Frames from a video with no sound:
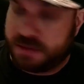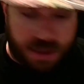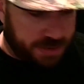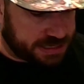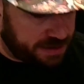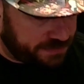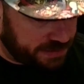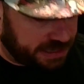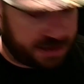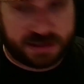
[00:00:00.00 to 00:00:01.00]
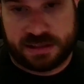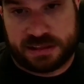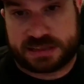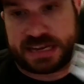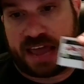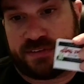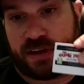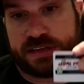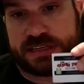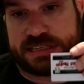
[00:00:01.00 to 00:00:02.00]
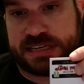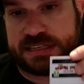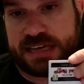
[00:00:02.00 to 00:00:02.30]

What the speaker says: I mean, definitely, let's say having all these Disney